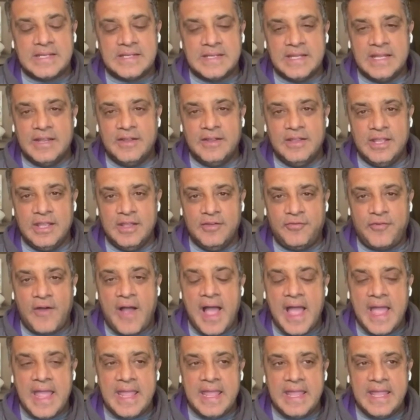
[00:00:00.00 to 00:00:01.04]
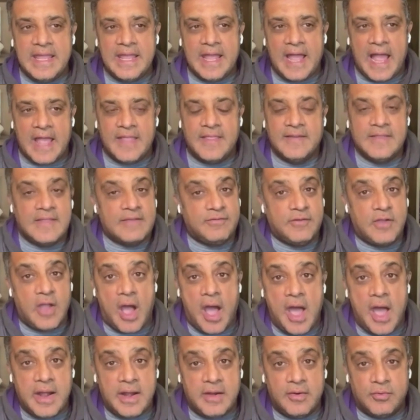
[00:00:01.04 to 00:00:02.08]
me, I
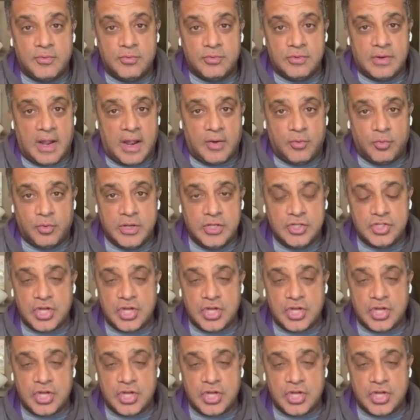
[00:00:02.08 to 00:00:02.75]
think they've got to